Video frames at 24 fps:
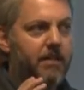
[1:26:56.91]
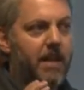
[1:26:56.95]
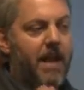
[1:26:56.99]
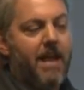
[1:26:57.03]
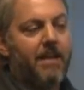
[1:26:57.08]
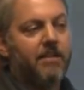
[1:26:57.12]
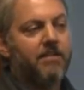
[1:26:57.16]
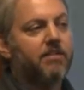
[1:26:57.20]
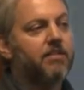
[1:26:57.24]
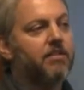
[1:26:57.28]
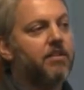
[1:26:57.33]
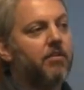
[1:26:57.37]

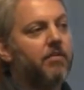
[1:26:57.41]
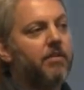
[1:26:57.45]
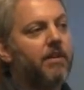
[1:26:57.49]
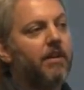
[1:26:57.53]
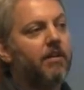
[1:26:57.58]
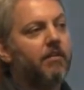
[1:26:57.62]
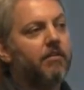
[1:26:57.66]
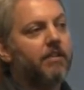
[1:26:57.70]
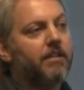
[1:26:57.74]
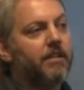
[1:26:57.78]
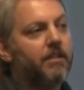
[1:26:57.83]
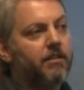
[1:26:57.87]
tasked so
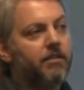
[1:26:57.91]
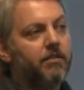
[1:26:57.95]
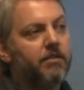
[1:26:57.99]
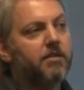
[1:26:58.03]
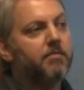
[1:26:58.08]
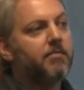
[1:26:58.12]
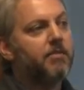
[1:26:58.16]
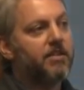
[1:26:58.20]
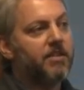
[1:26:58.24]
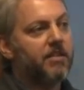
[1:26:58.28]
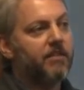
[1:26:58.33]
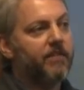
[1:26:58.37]
narrowly to do a
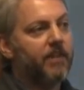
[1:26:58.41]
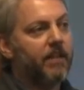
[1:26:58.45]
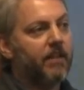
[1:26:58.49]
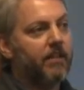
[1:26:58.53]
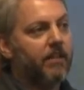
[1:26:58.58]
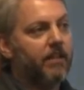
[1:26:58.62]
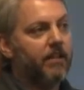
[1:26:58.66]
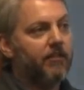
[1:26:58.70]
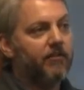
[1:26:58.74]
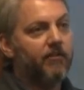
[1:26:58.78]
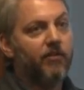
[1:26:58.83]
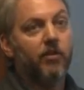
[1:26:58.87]
specific
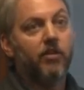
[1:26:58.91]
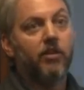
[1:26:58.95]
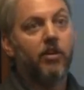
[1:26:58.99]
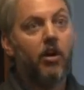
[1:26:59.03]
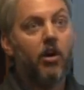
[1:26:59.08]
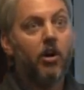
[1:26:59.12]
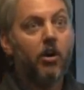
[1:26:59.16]
thing for an